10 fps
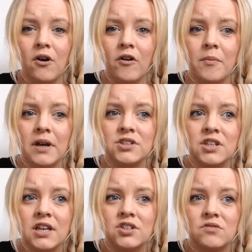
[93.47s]
our
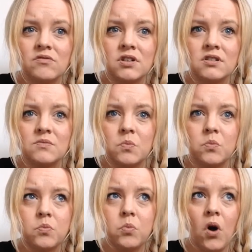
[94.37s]
imagination runs
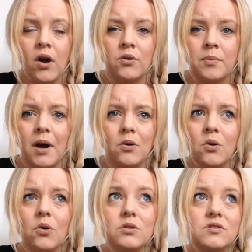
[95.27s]
wild about
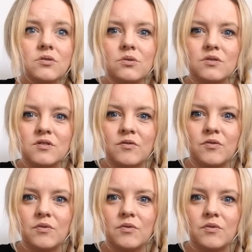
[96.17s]
all sorts of